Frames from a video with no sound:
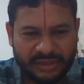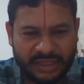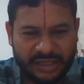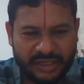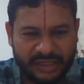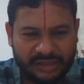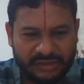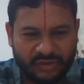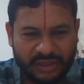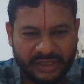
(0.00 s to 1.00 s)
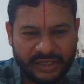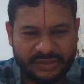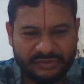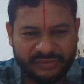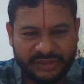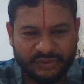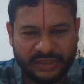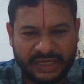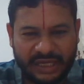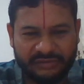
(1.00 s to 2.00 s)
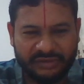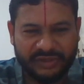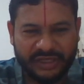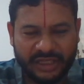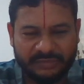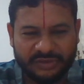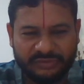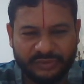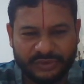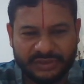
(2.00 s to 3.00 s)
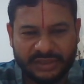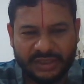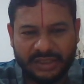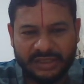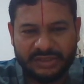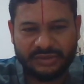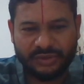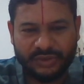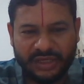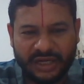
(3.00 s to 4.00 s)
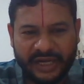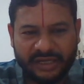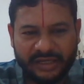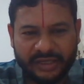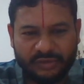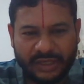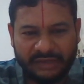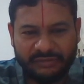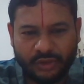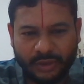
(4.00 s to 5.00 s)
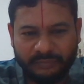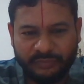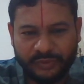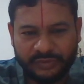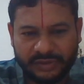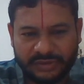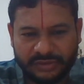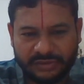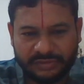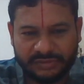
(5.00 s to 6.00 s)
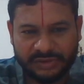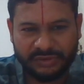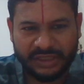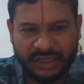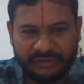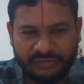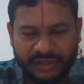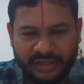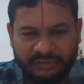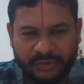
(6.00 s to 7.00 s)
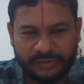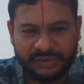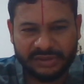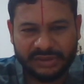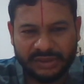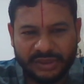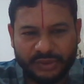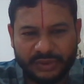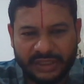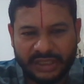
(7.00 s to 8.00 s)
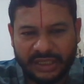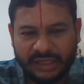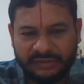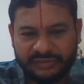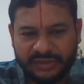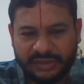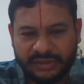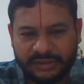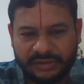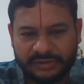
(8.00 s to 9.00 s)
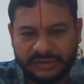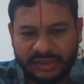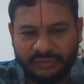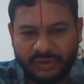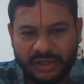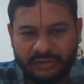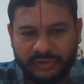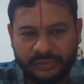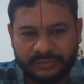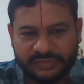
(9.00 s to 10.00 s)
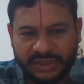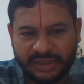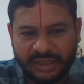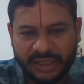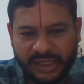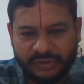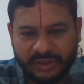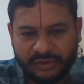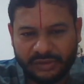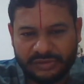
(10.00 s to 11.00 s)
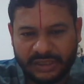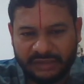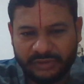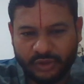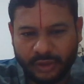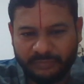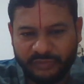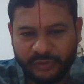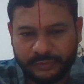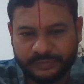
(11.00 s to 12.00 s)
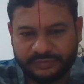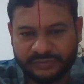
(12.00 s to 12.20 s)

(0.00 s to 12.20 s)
turn it in all kinds of ways. You can have different types of views. So you can right click to have a top view, so you can have a front view, you can have a default view, and you can also have a top view,